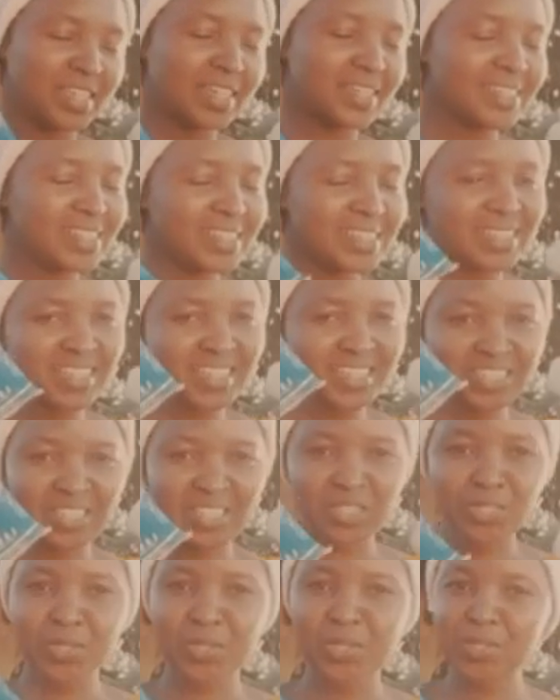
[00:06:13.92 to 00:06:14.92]
then
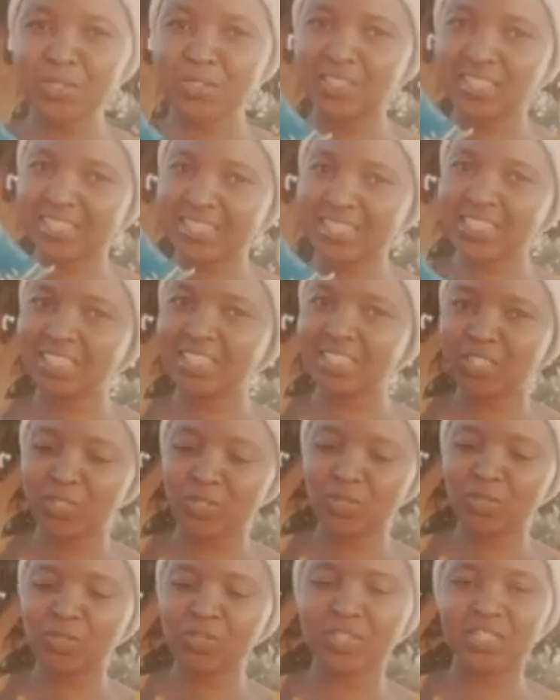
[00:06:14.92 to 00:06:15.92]
stay
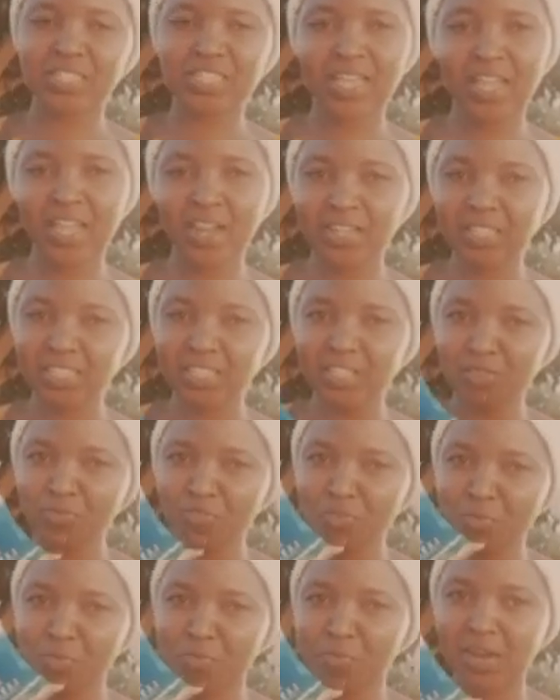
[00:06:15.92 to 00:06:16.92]
tuned. I'll give
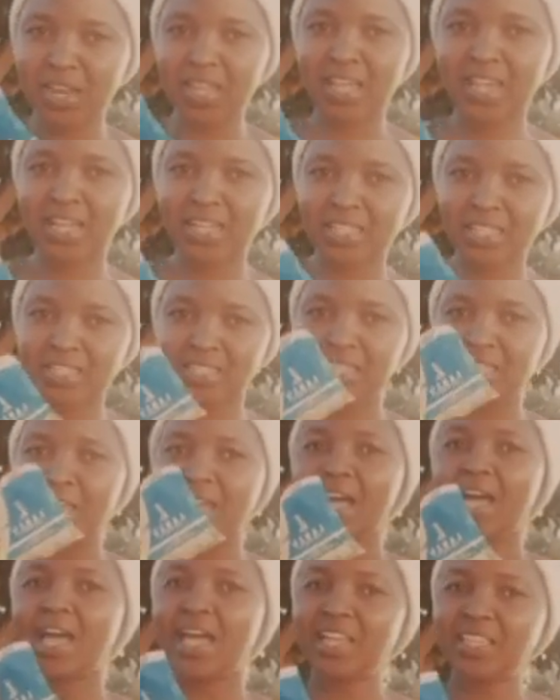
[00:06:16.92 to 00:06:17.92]
you plugs.
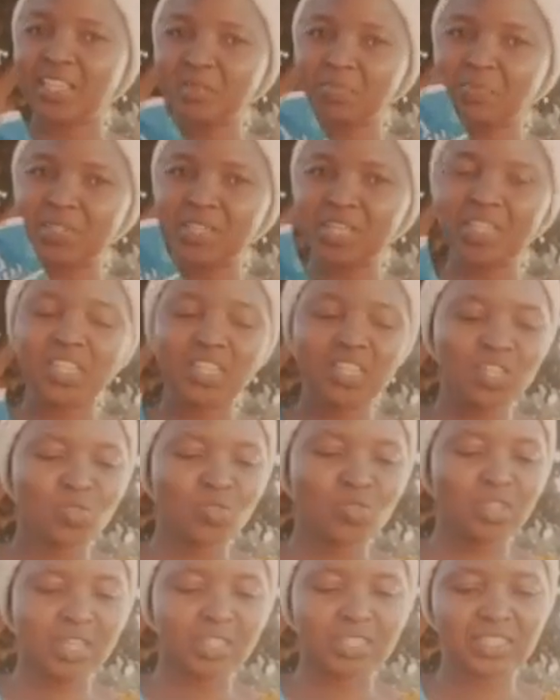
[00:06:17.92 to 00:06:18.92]
I keep telling you
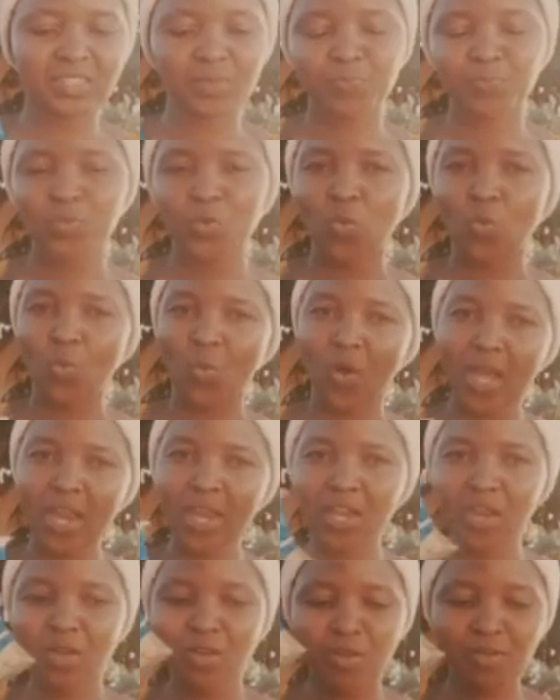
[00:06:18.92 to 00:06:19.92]
that
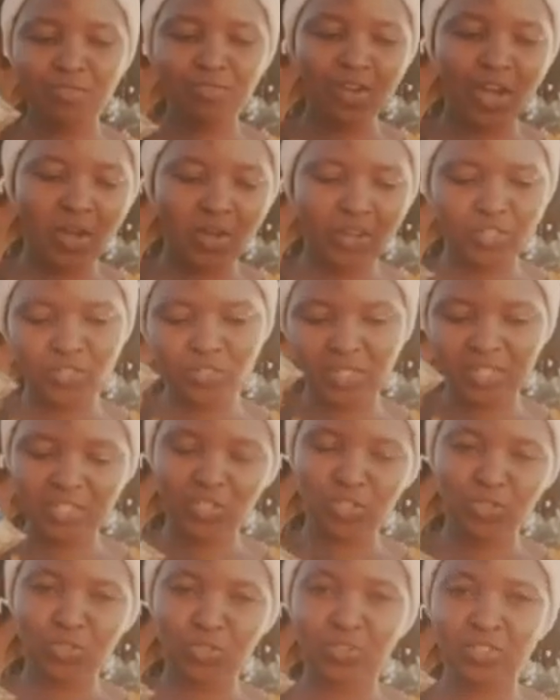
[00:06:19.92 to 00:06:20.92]
one of our
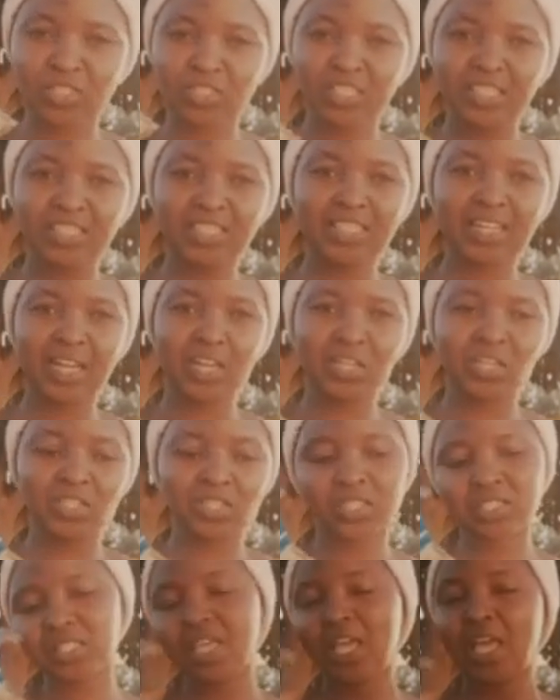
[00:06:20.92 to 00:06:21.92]
traditions here
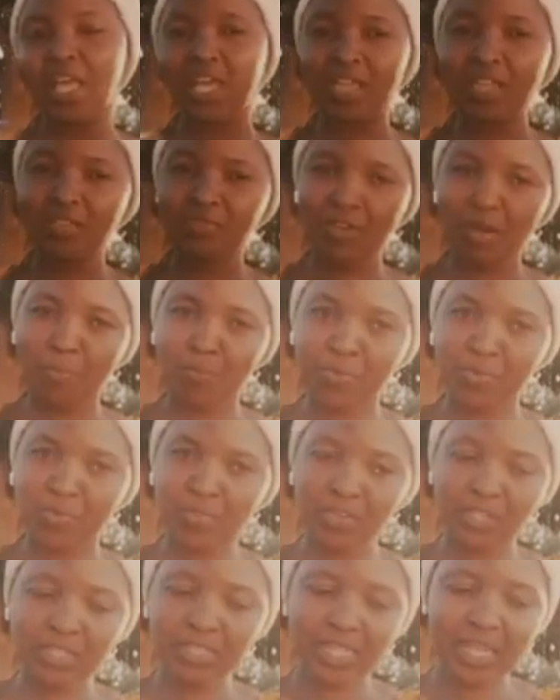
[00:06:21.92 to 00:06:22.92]
is, if a
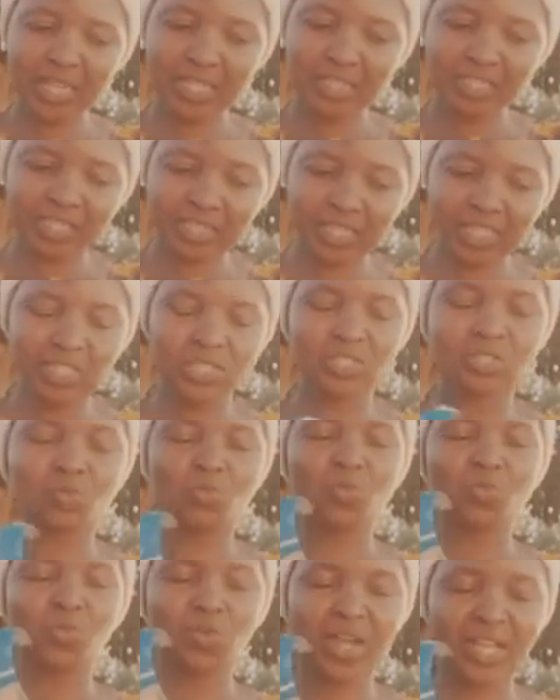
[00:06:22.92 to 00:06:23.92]
product is
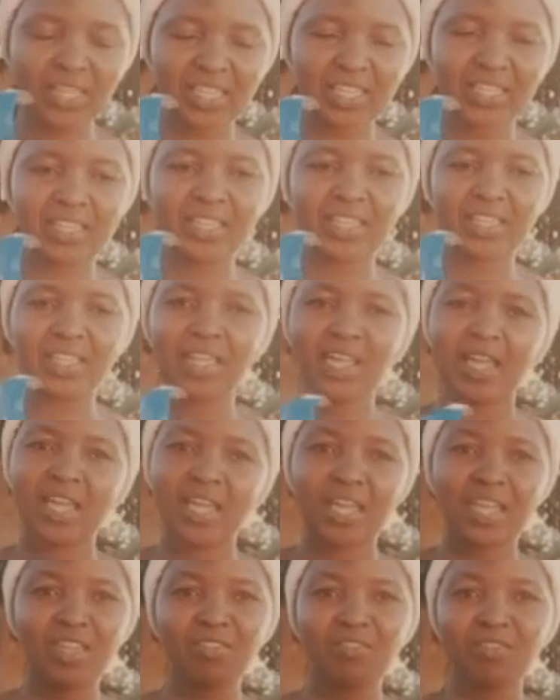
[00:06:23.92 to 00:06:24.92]
working,
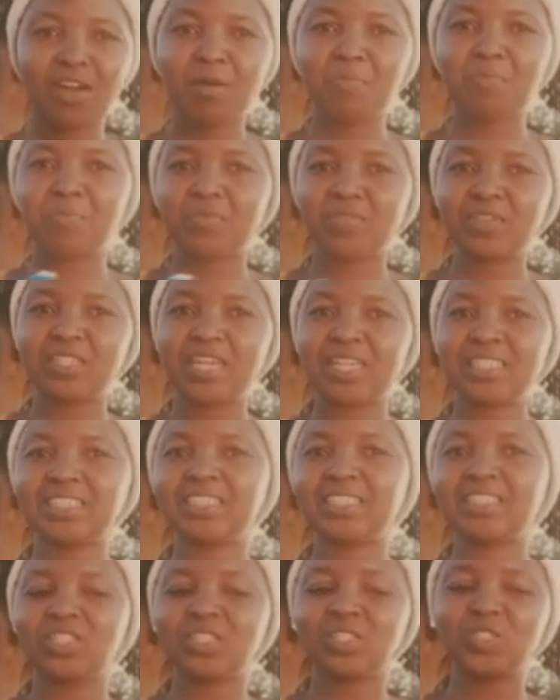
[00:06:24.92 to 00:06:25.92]
if a product
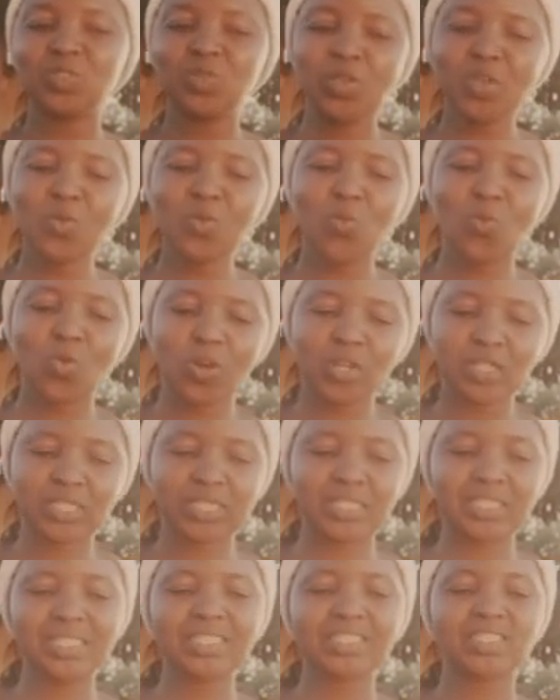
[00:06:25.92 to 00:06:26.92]
is doing what
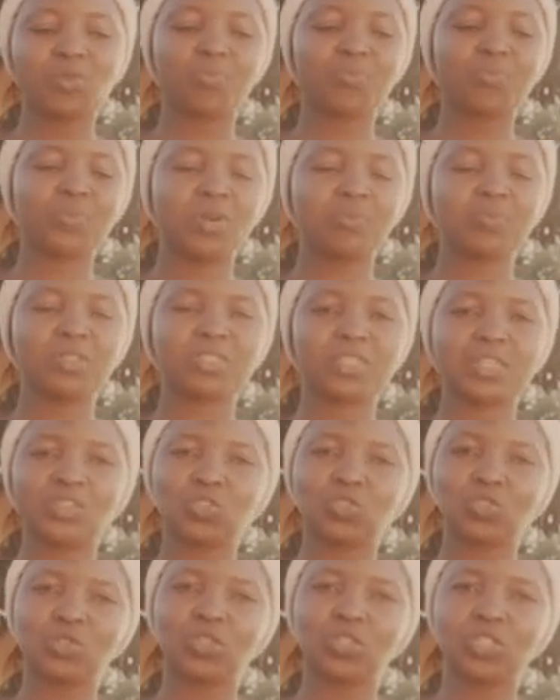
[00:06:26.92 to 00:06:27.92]
it promises
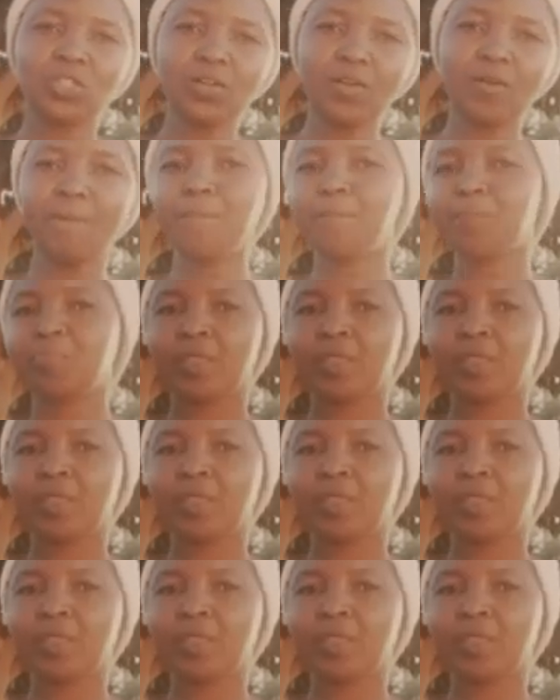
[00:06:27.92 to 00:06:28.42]
to do,